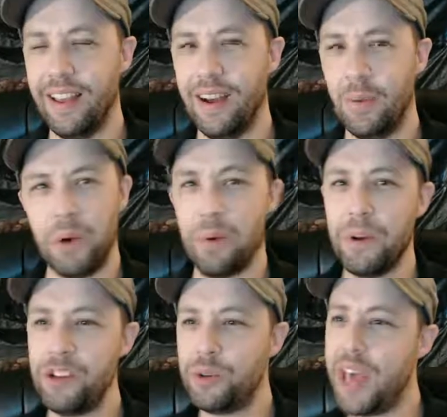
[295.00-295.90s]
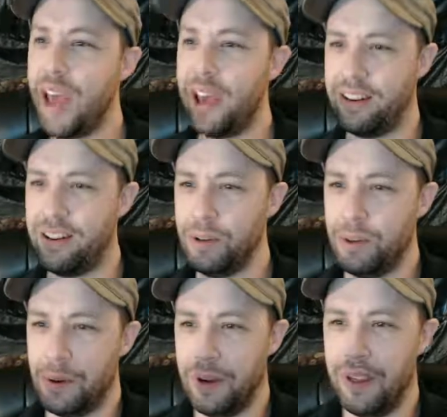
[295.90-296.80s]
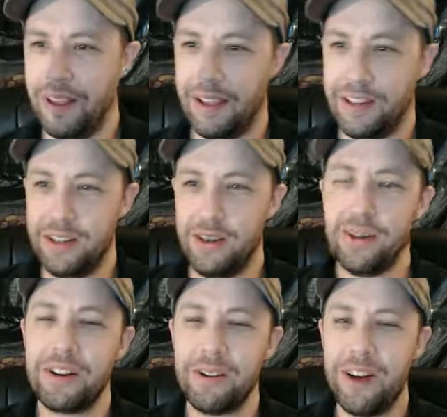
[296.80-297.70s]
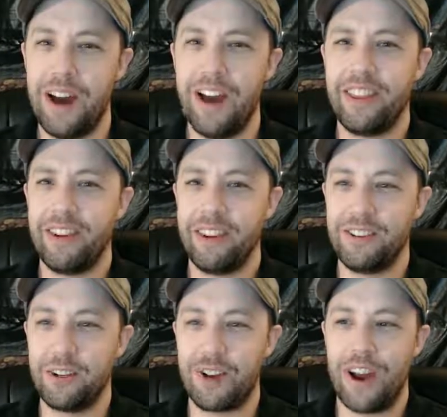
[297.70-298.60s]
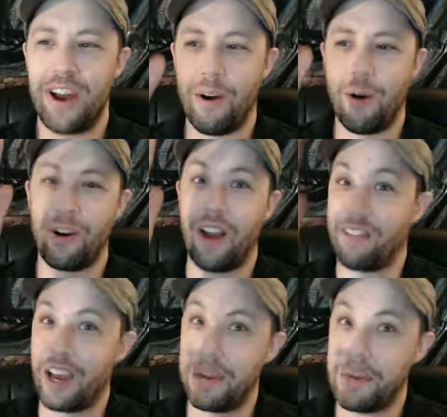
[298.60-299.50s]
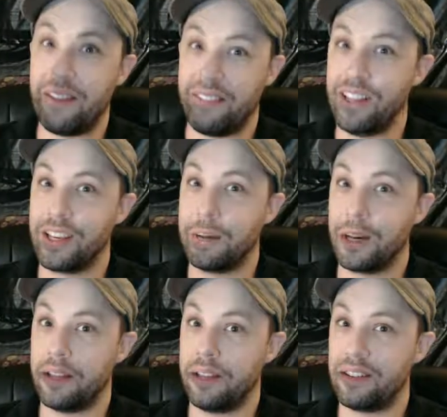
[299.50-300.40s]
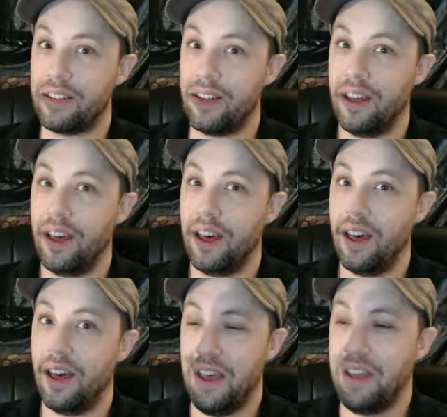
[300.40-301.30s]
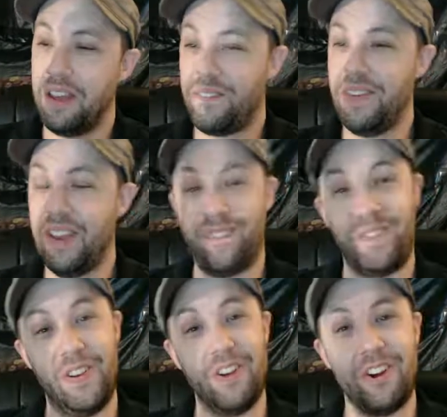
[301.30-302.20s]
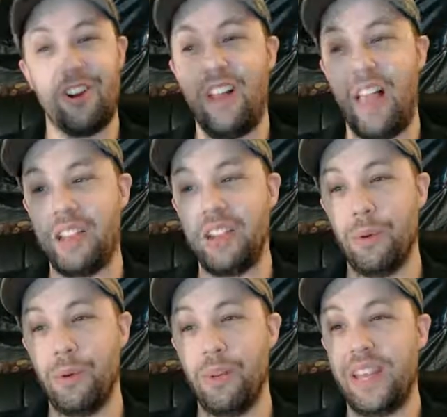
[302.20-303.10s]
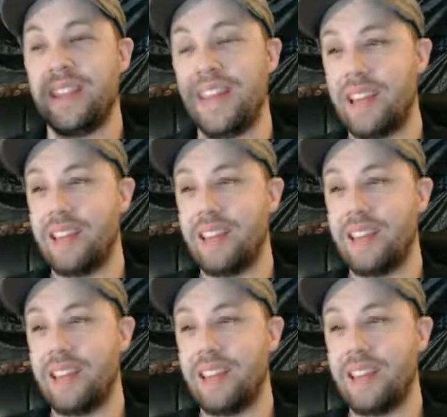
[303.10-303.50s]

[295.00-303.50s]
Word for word: Where would you tattoo Do or do not, there is no try, or I've got a bad feeling about this. If, if you're a girl and you would get that